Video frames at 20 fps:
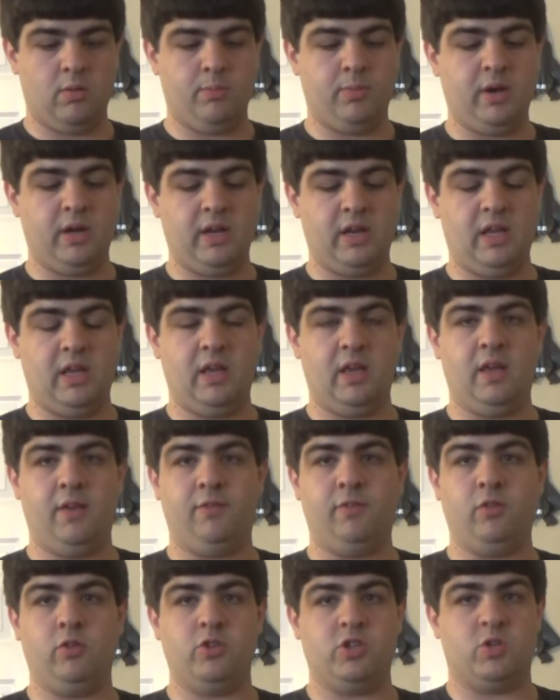But
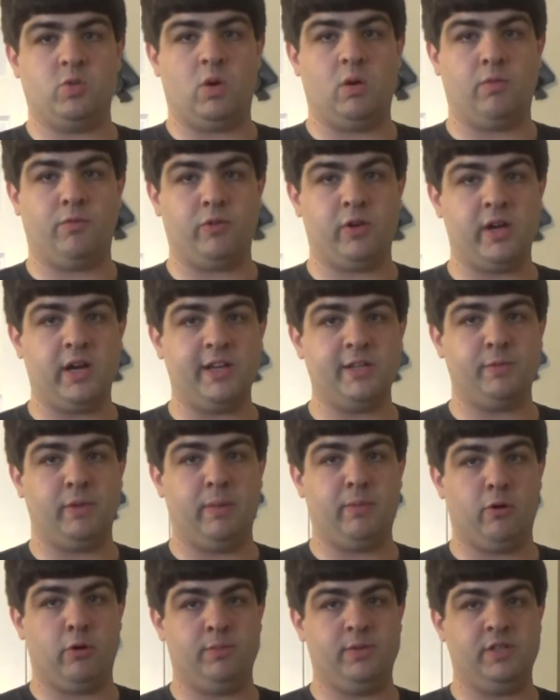if you just want one for
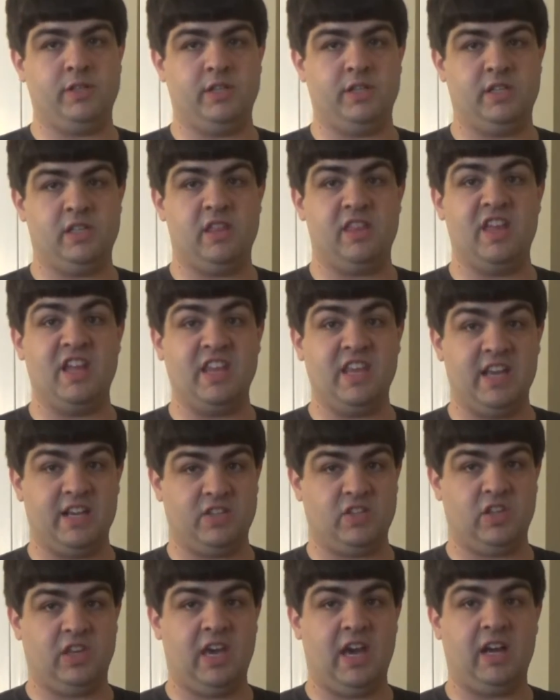cosplay purposes, then
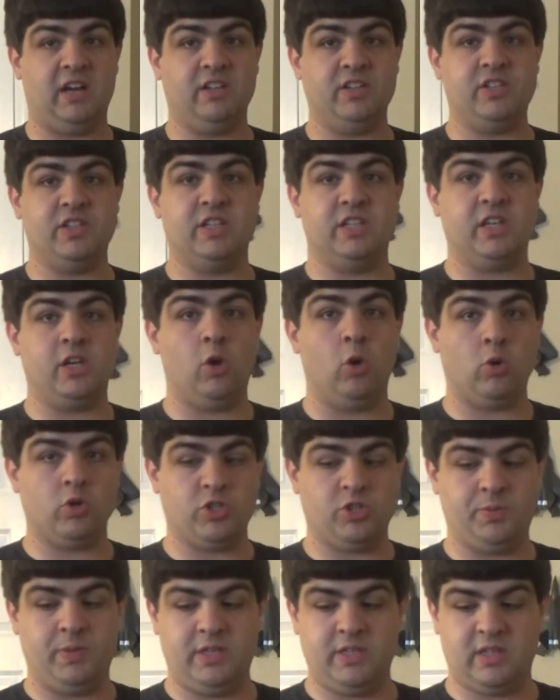yes, the catalyst is a
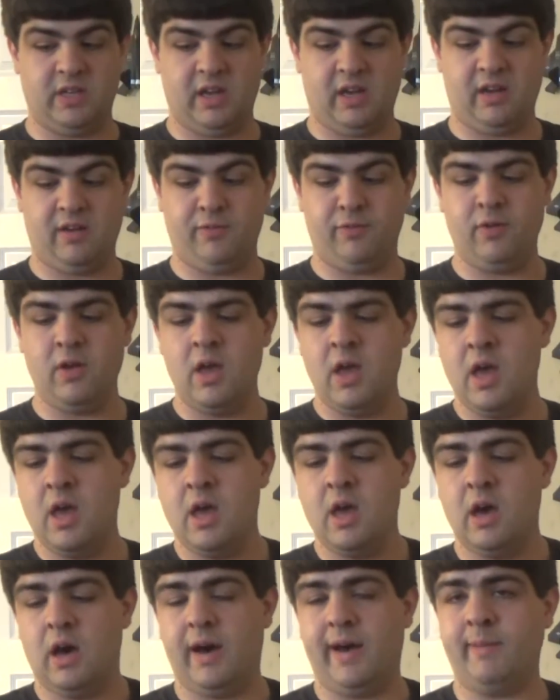gorgeous piece to have.
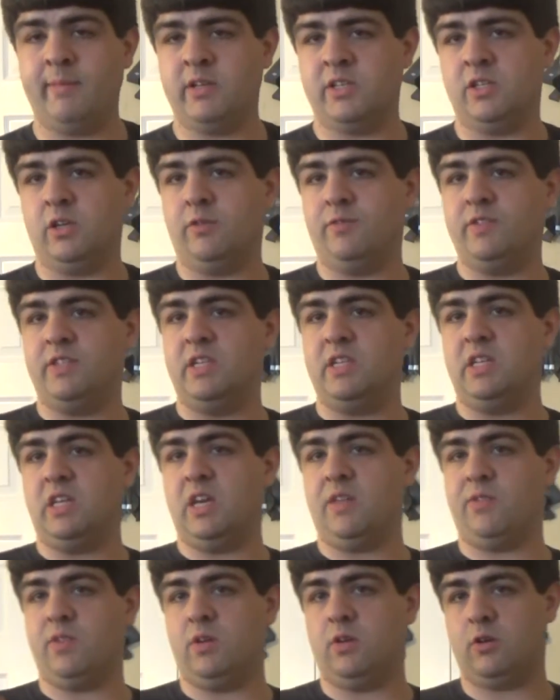I myself didn't
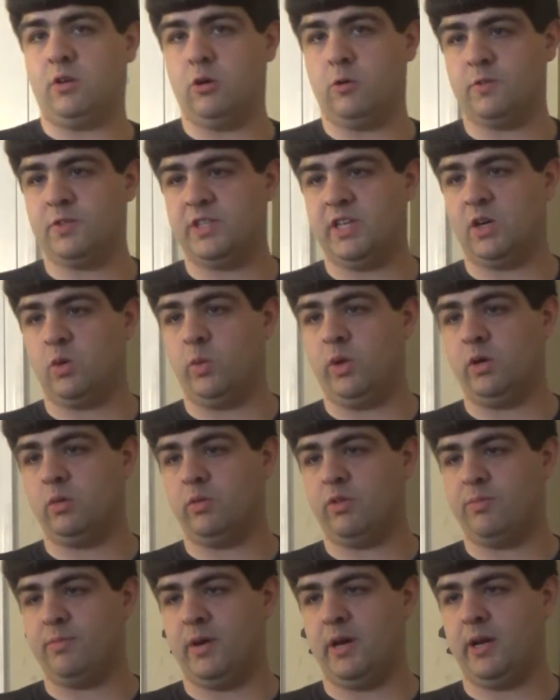get the Corvatec wheel
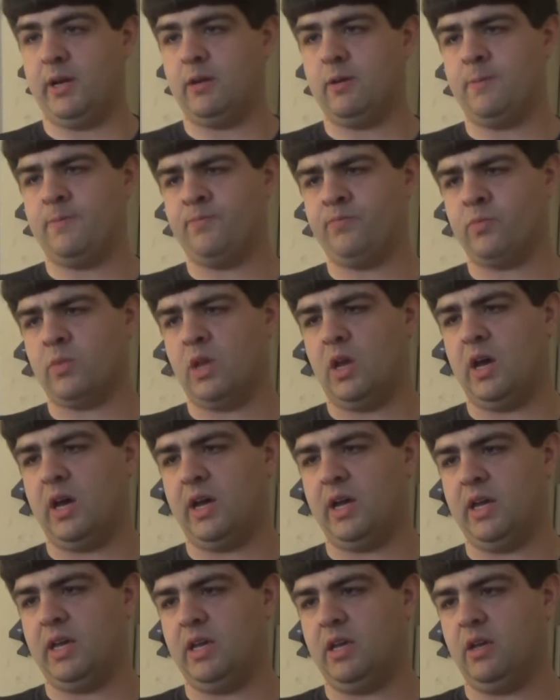with mine.
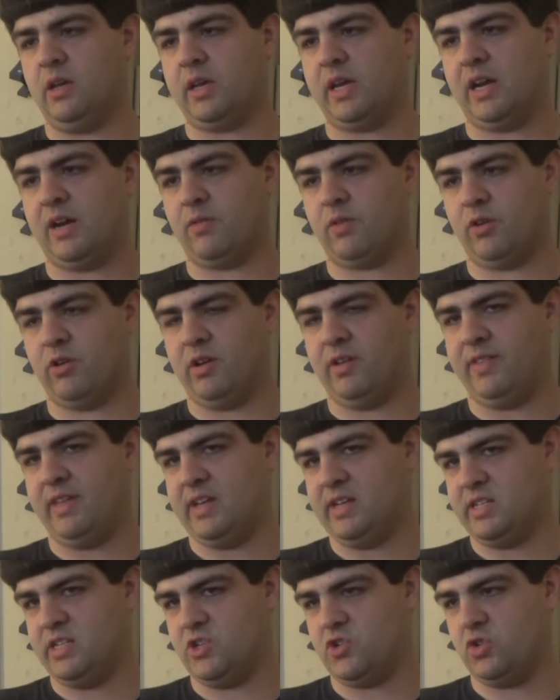I kind of regretted
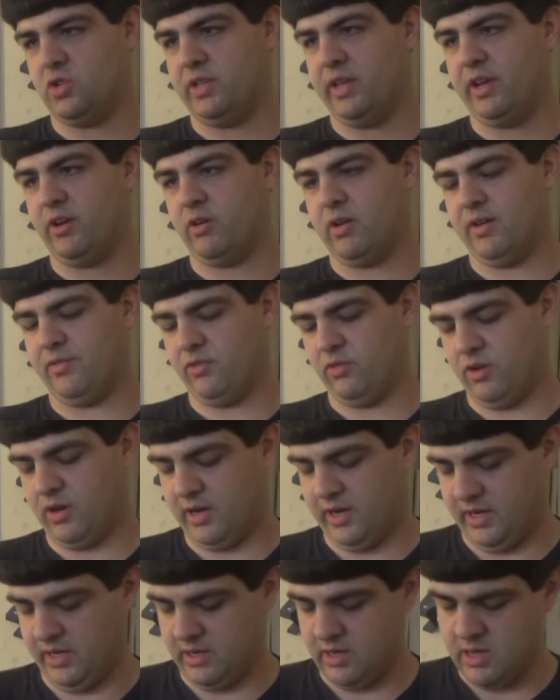that decision later after
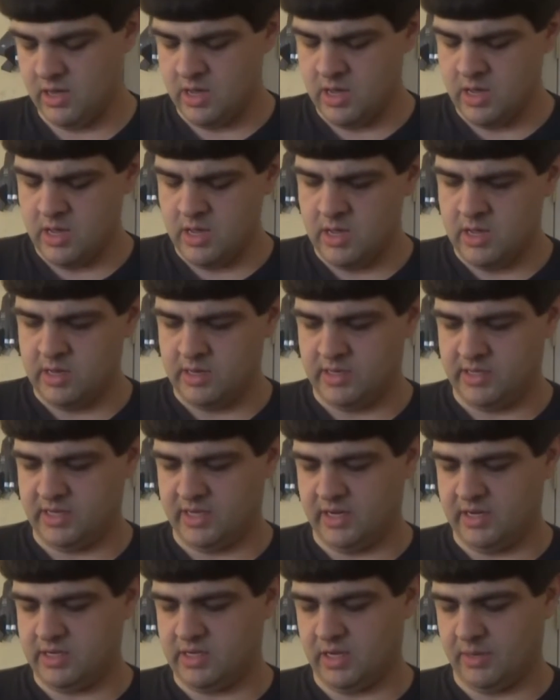I
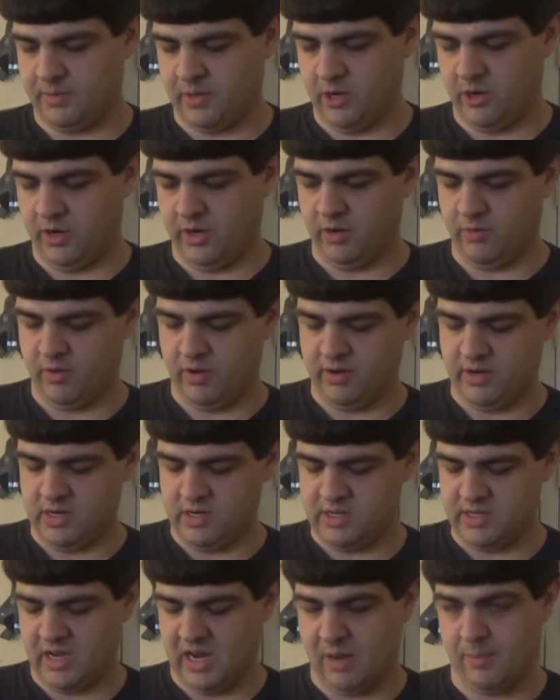decided to stop carrying it around in a
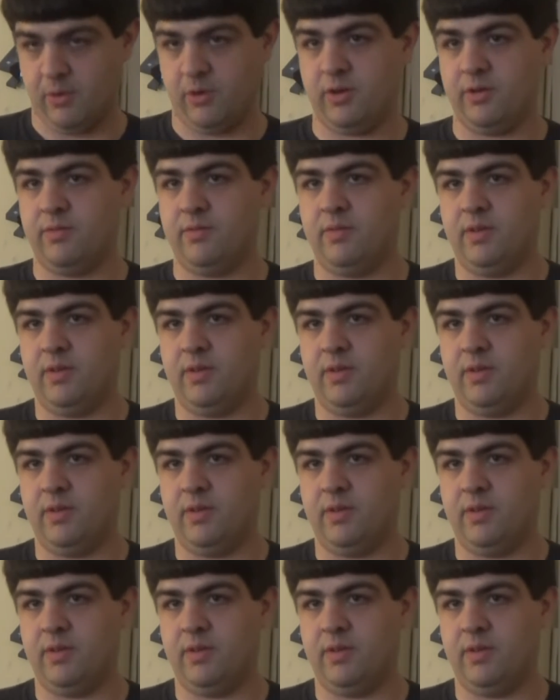scabbard.